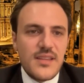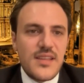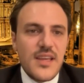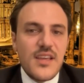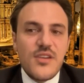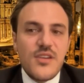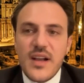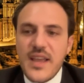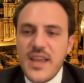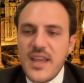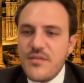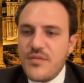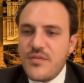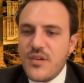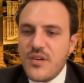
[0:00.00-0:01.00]
Thank you
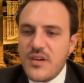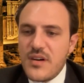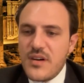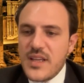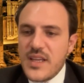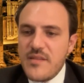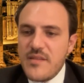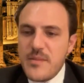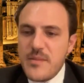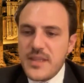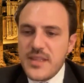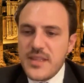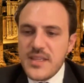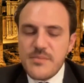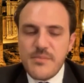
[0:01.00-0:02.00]
again for giving me
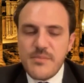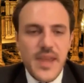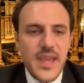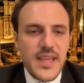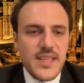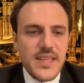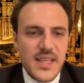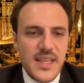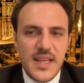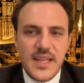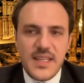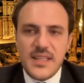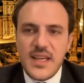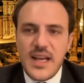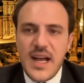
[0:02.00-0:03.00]
this space,
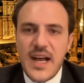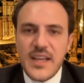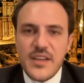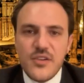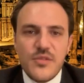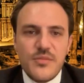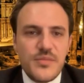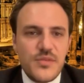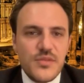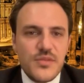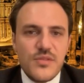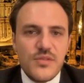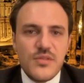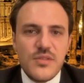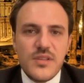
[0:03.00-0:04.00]
and I hope
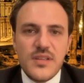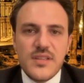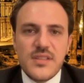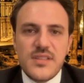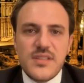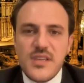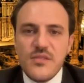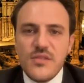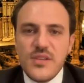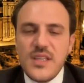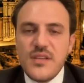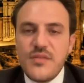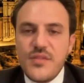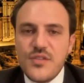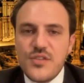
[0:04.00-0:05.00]
to see you in
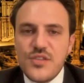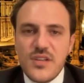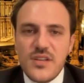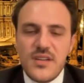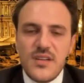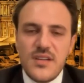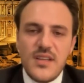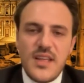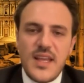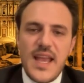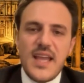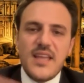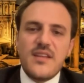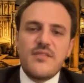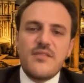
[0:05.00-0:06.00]
the future,
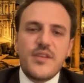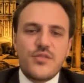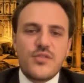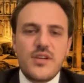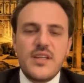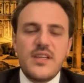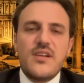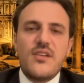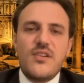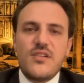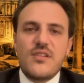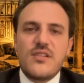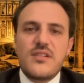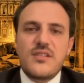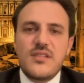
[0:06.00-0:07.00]
either virtually
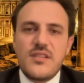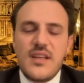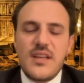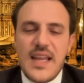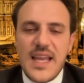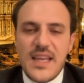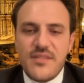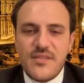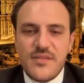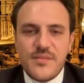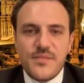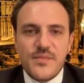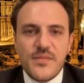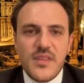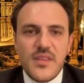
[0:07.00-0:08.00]
or live.
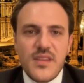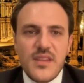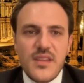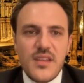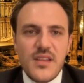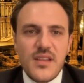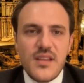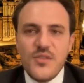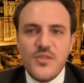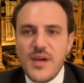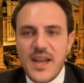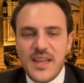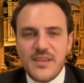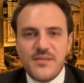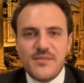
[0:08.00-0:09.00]

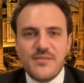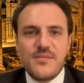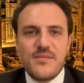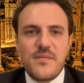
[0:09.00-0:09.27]
Goodbye.